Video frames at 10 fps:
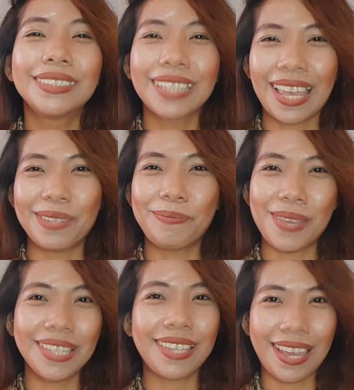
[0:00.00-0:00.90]
had
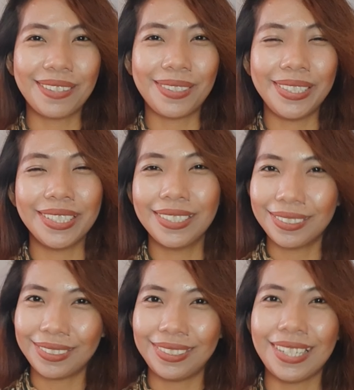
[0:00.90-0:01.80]
been gathered.
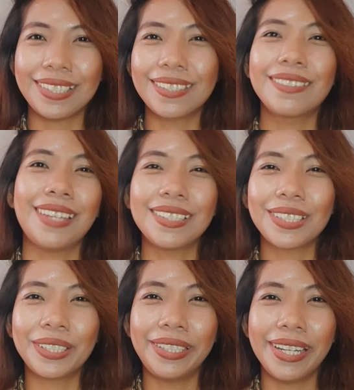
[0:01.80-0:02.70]
Yes, that's
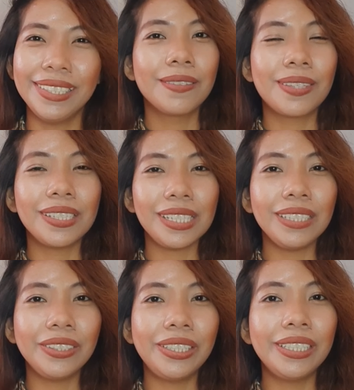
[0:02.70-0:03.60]
correct. The
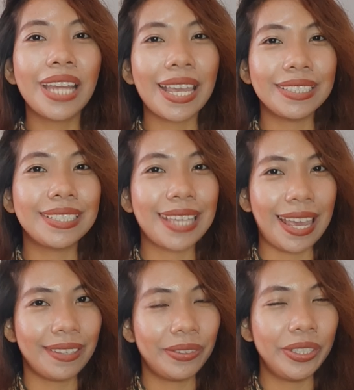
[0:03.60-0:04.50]
leader had
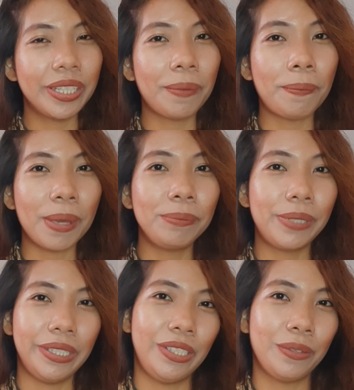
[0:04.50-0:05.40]
gathered
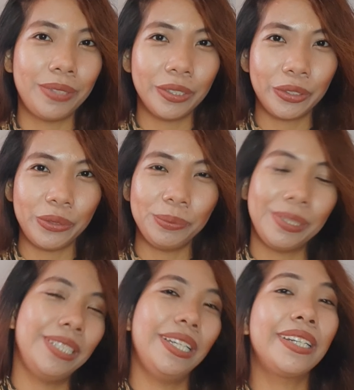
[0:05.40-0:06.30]
members of the group.
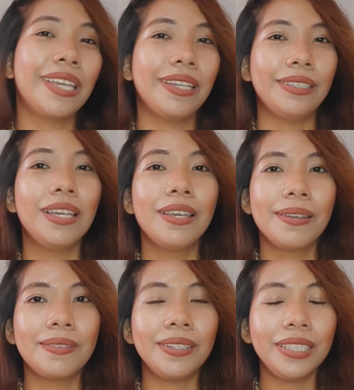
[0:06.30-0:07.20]
Again,
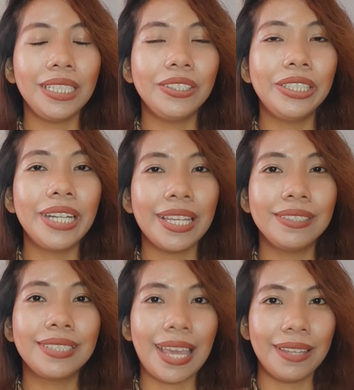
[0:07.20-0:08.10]
the leader
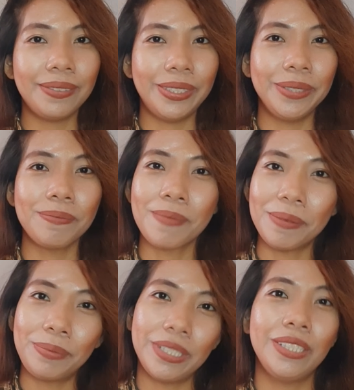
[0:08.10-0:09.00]
had gathered
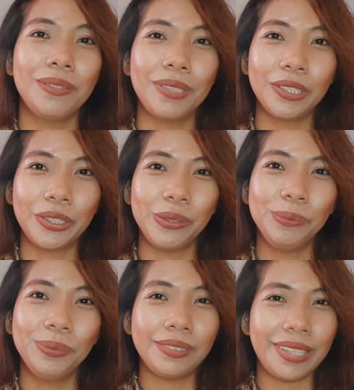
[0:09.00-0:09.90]
members of the group.
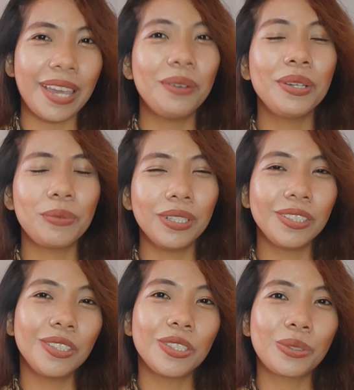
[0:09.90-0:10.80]
Now I want
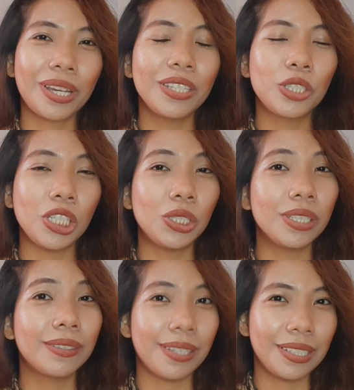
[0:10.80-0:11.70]
you to try
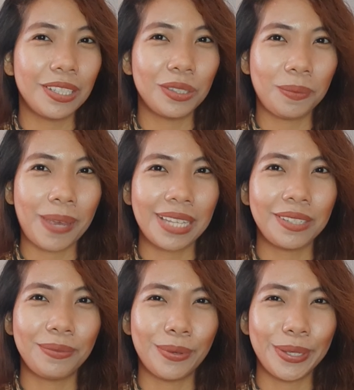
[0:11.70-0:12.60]
changing this into
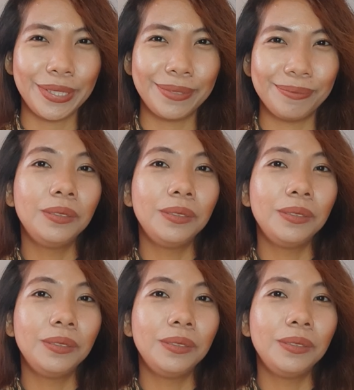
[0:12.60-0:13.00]
passive voice.